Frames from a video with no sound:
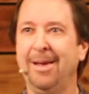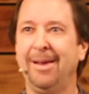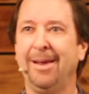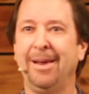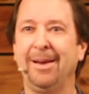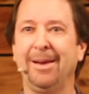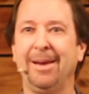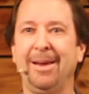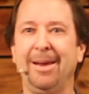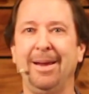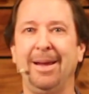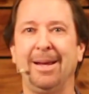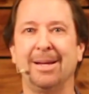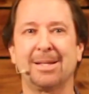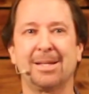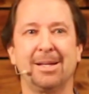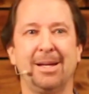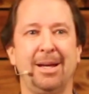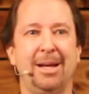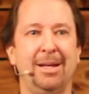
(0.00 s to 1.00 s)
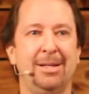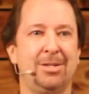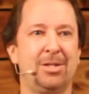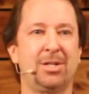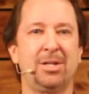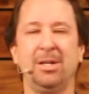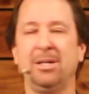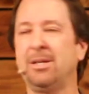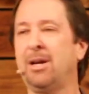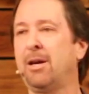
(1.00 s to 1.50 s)
it's and
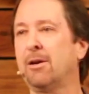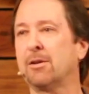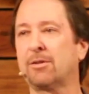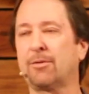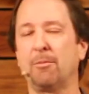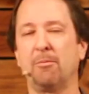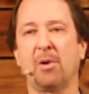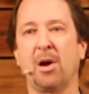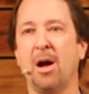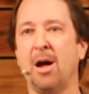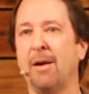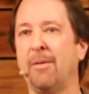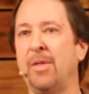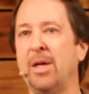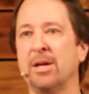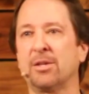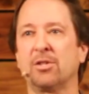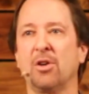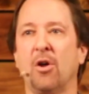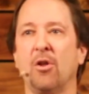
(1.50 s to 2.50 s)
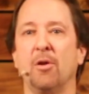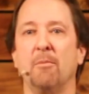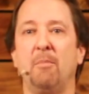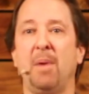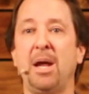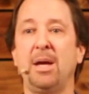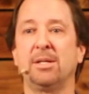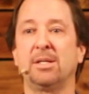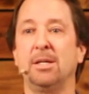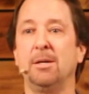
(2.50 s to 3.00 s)
she hears from God, and that's all
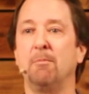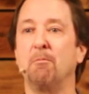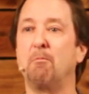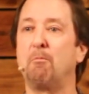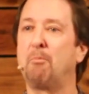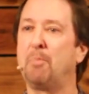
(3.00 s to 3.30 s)
amazing,